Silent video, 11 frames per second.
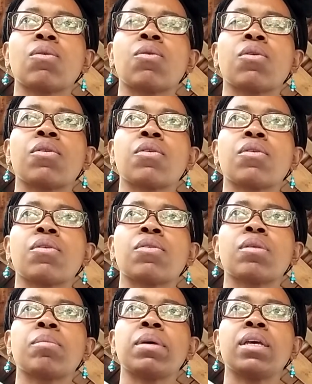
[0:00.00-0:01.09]
or
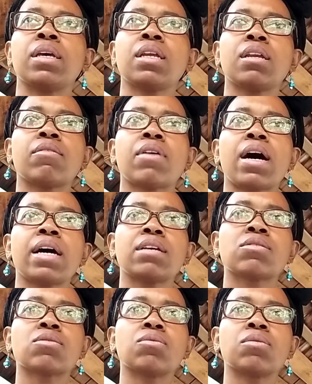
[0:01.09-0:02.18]
the beginning of high
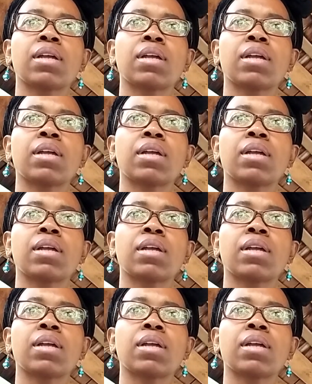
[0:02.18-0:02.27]
school,